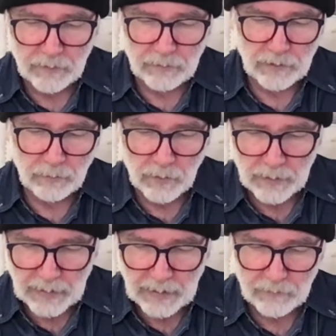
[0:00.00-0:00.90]
Do you
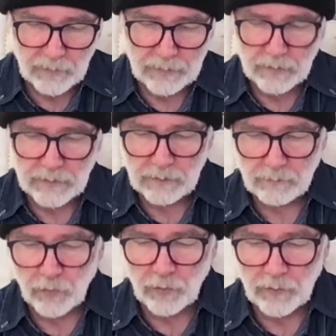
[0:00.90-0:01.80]
want to have the
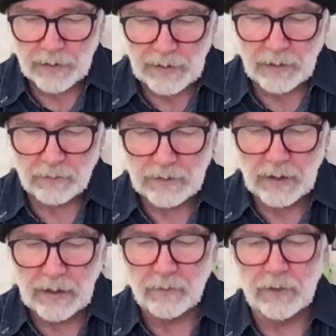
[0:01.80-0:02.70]
smooth on the
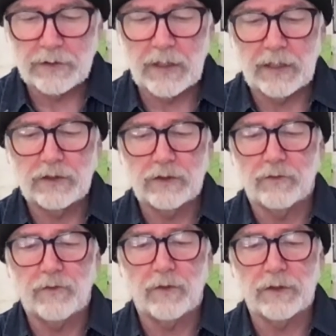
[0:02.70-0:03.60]
outside, in which case
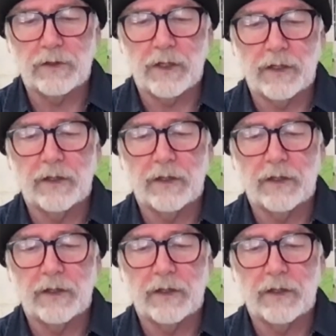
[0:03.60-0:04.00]
you'll fold it